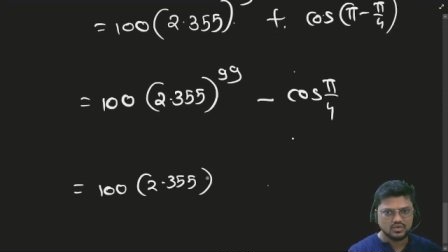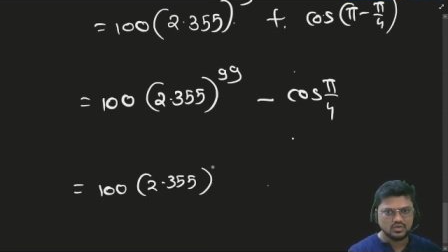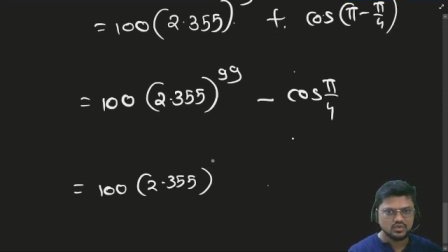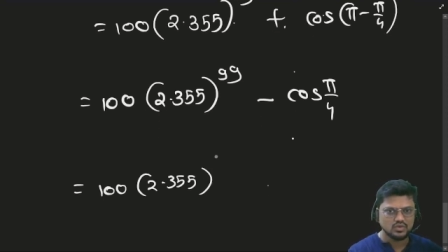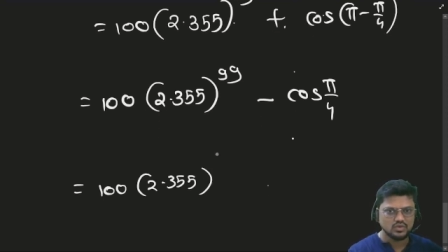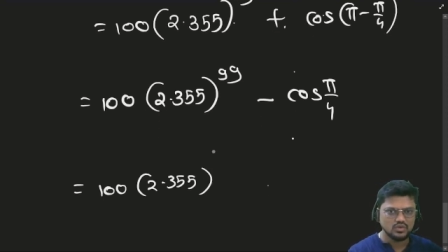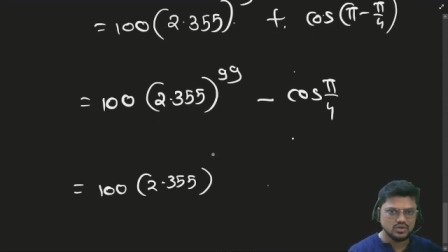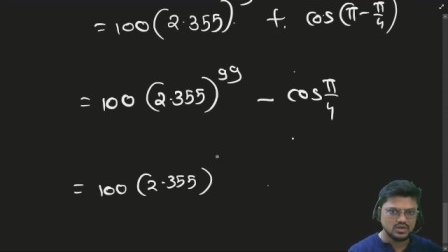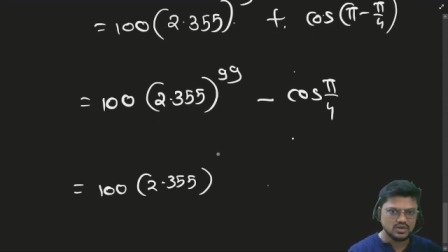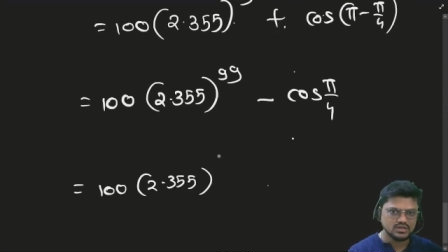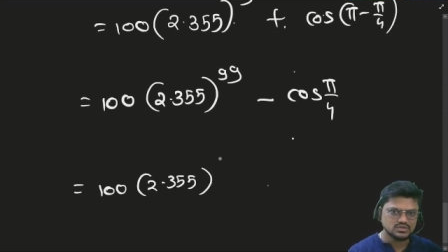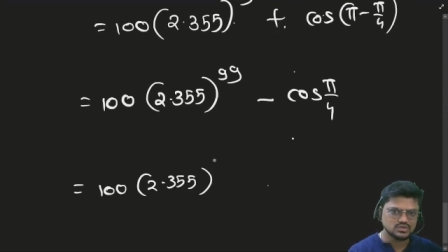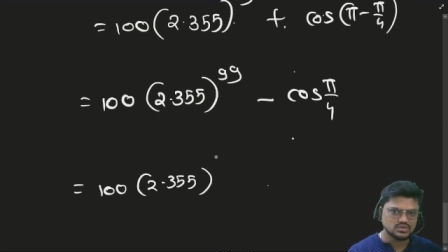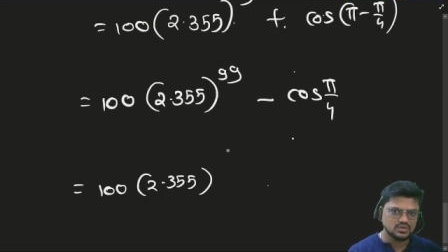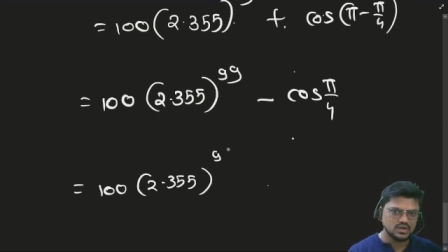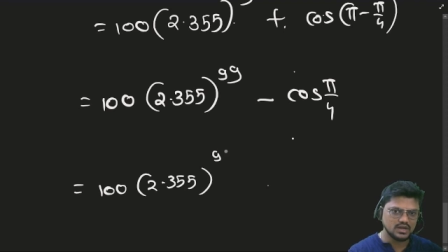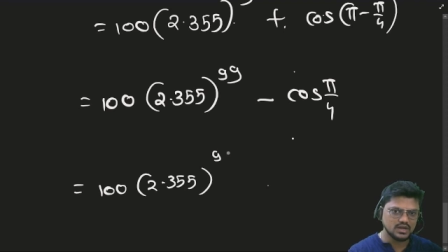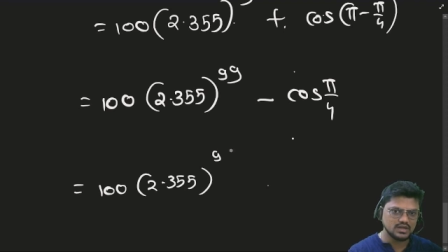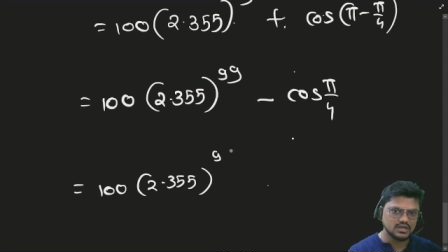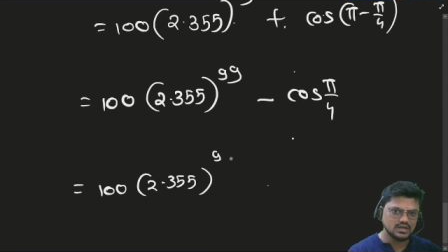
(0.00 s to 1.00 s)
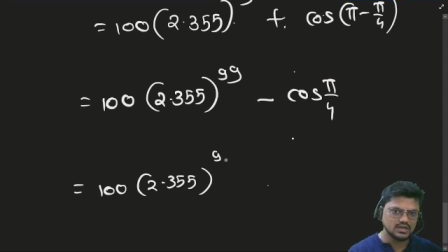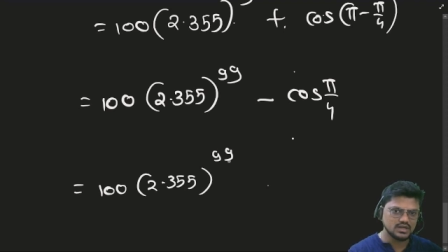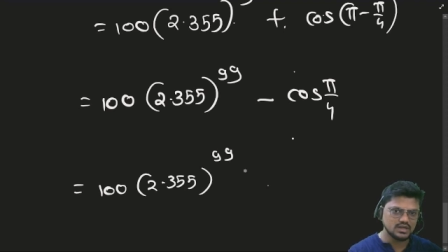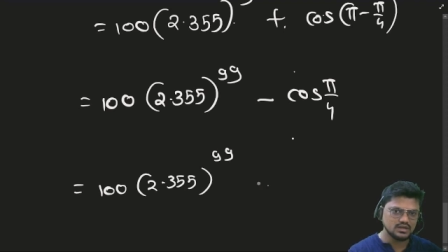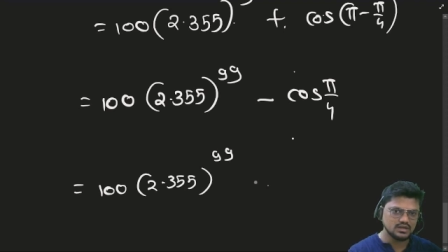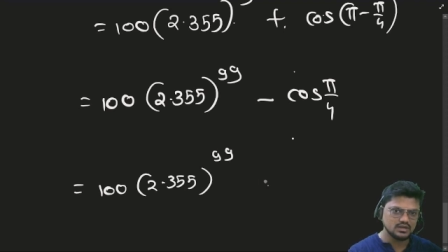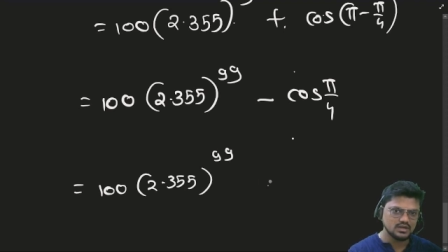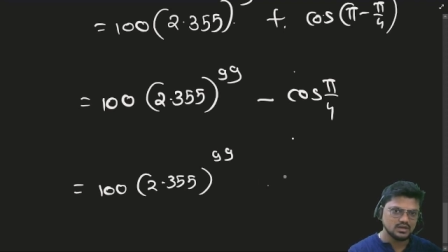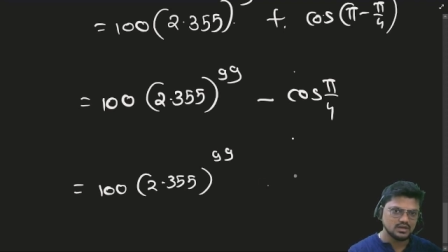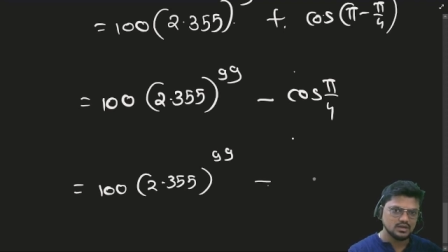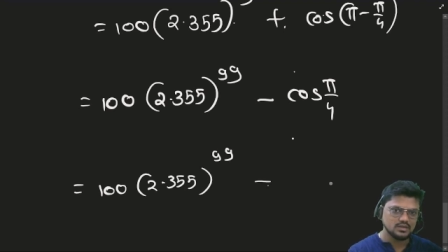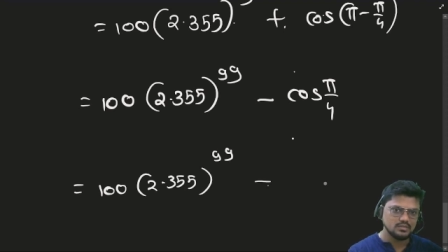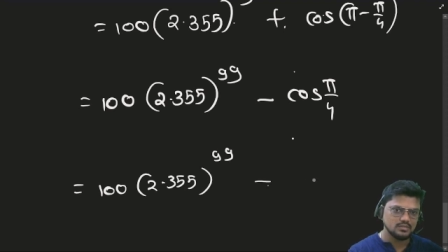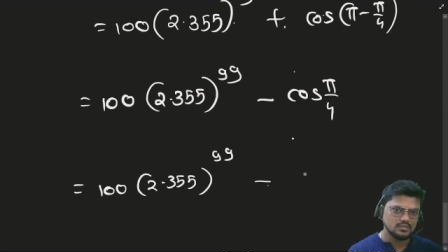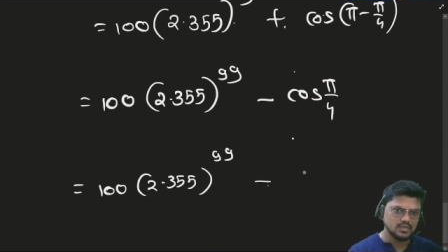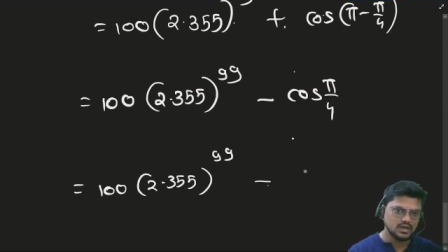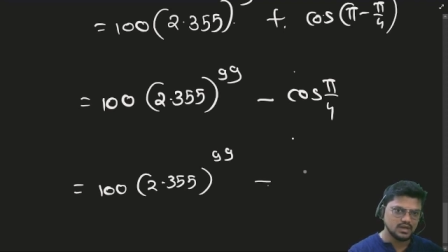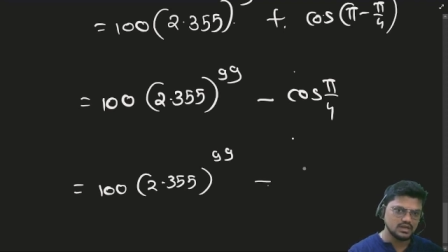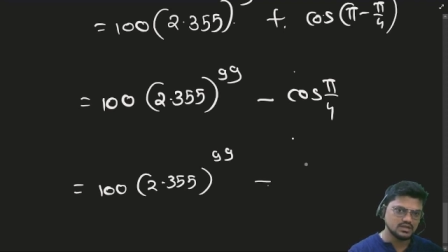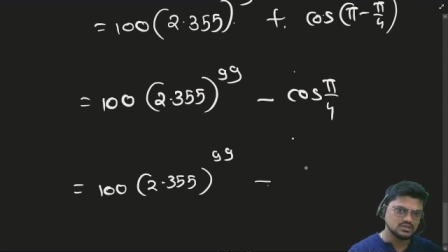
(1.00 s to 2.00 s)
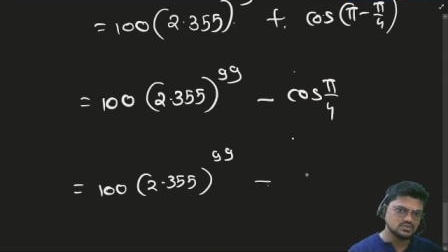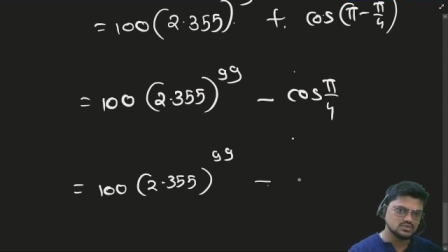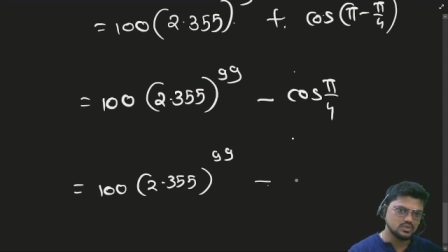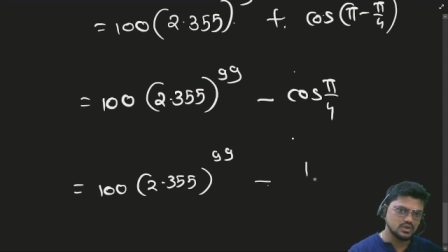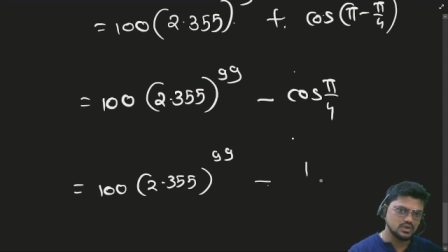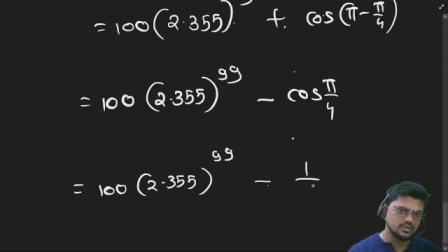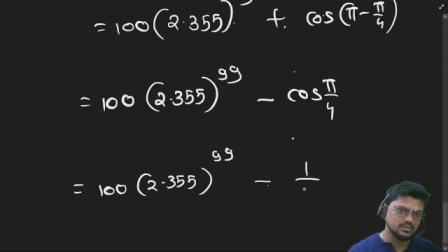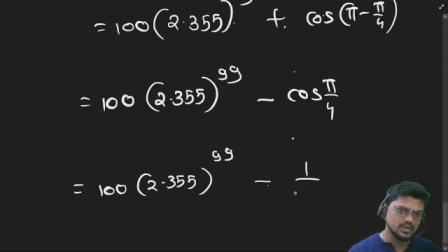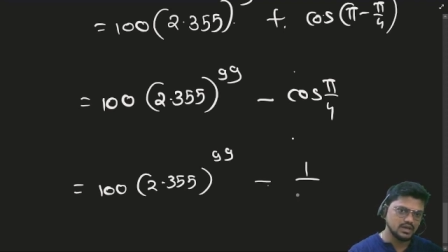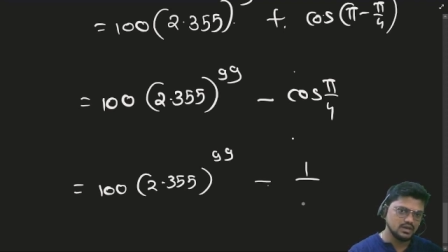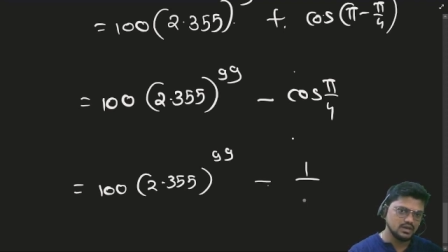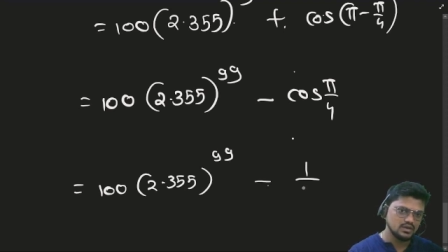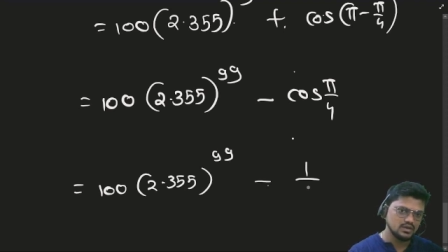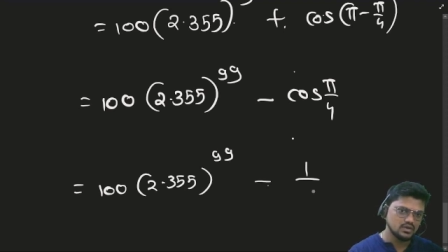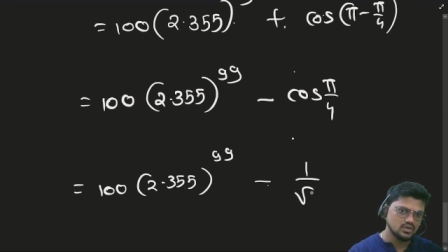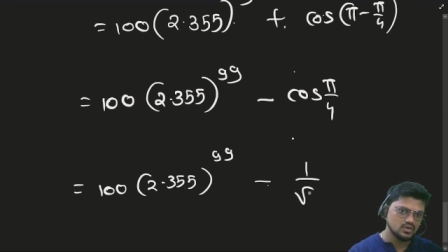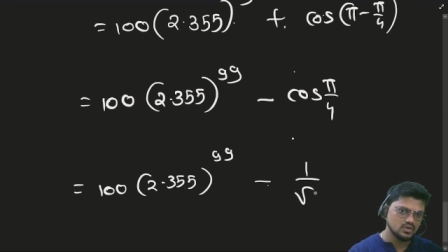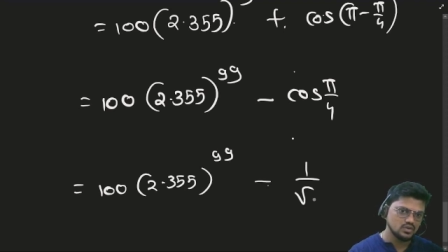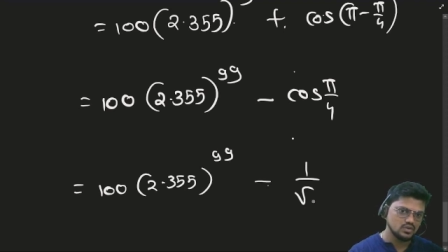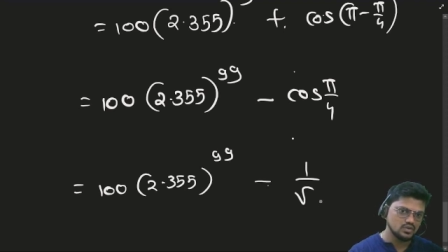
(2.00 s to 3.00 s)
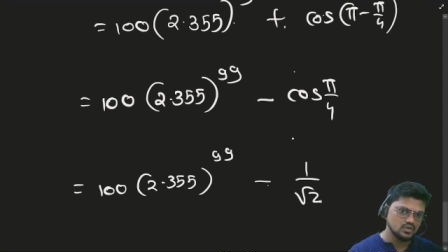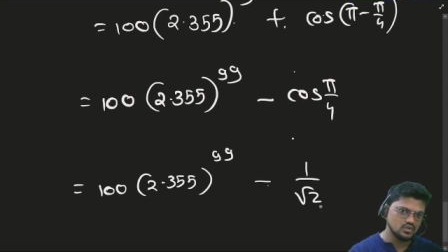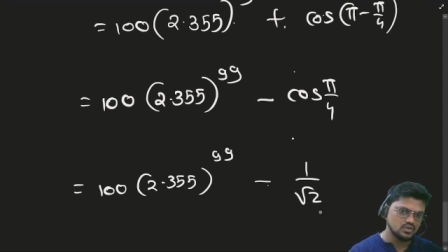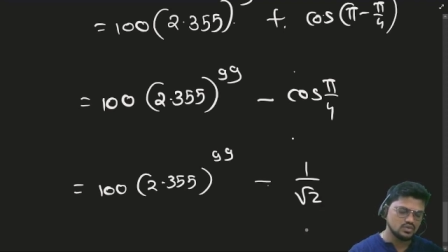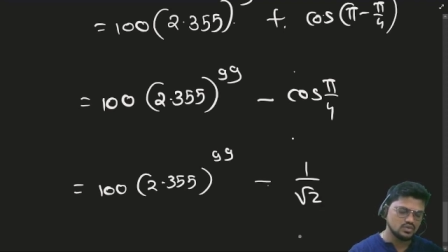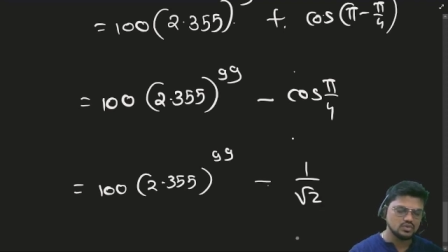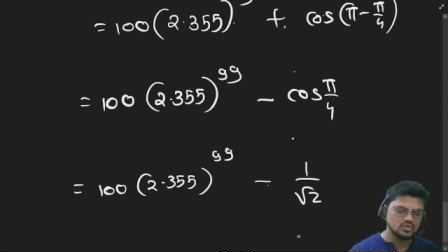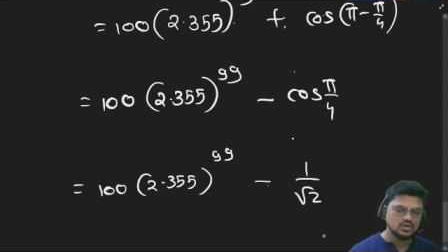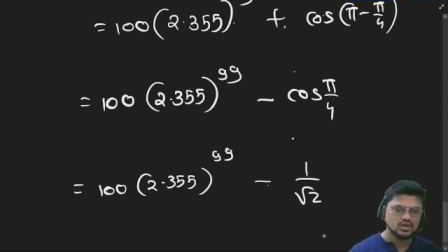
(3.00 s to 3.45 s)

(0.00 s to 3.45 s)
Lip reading: whole raised to 99 minus 1 by root 2.